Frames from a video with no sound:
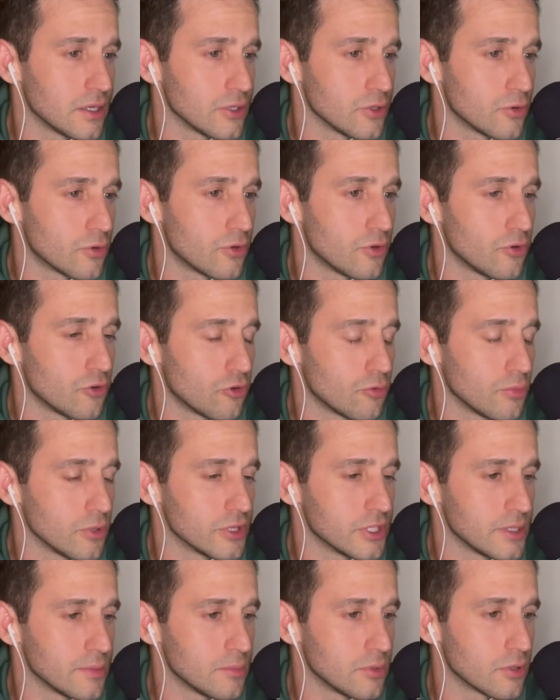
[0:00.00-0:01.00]
your
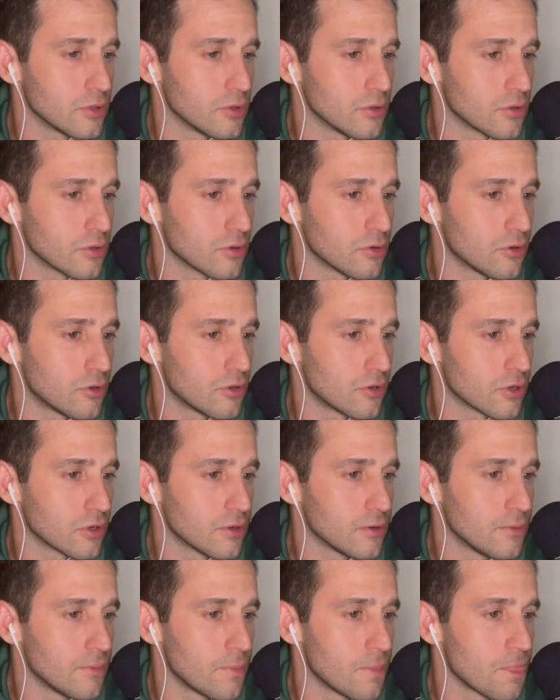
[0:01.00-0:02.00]
normal typical
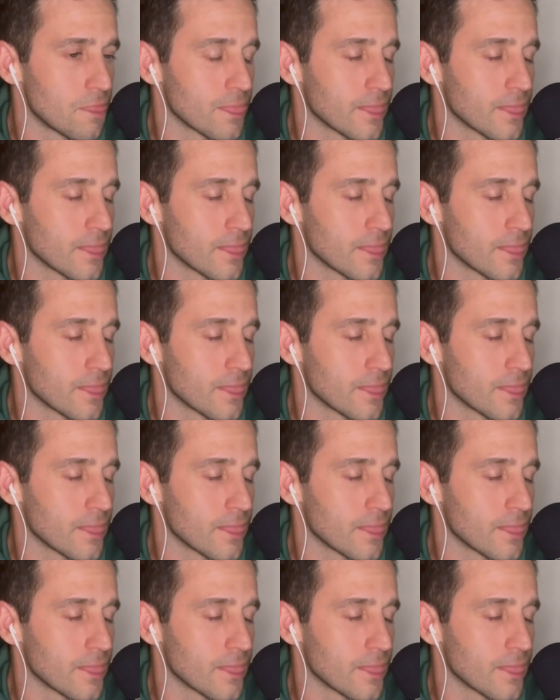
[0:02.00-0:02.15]
cork